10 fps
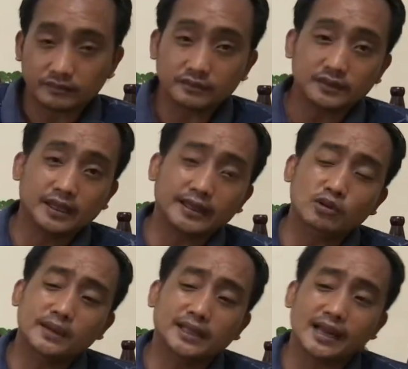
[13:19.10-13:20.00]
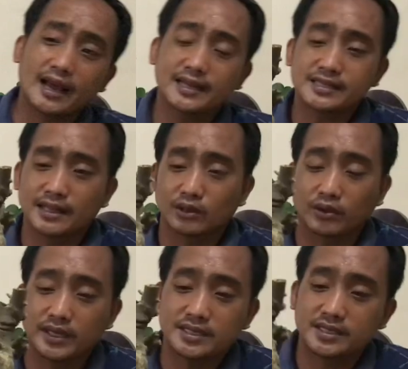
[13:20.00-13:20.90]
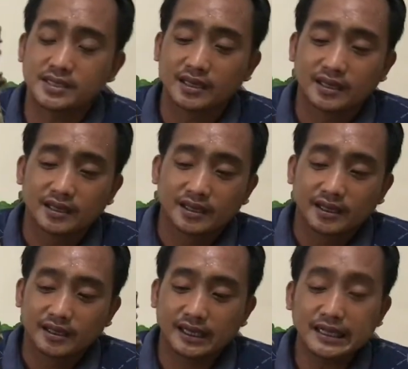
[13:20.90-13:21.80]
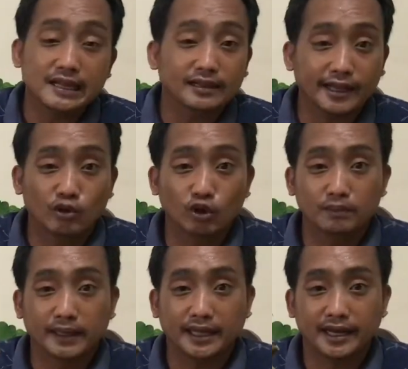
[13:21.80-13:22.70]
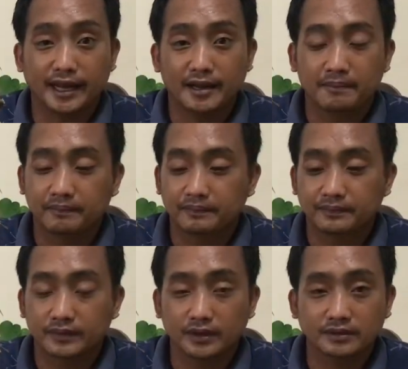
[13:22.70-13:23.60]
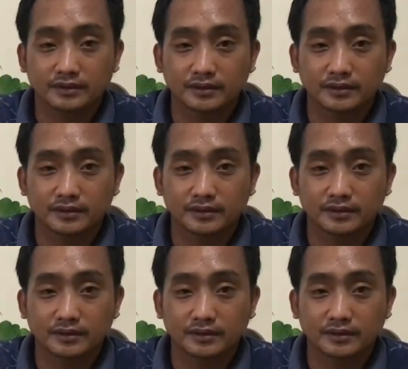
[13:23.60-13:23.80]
na itong materialis na to is really not a good material, no?